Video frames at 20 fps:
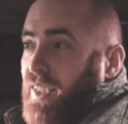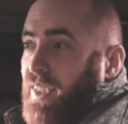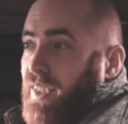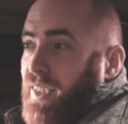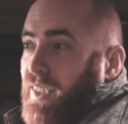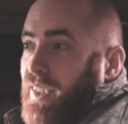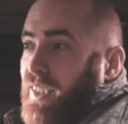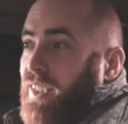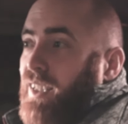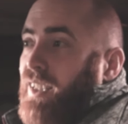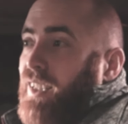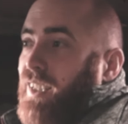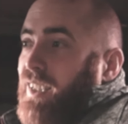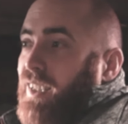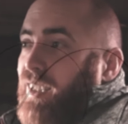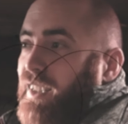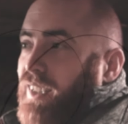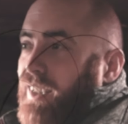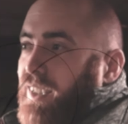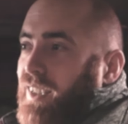do you reckon?
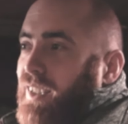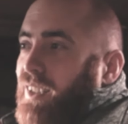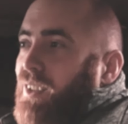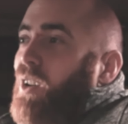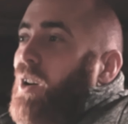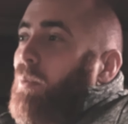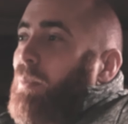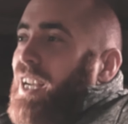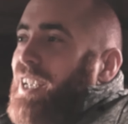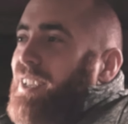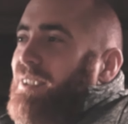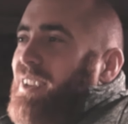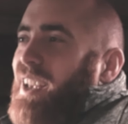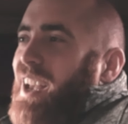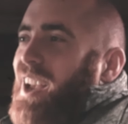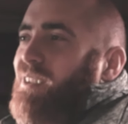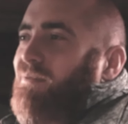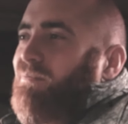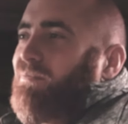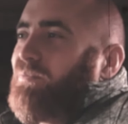Oh, mate, yeah.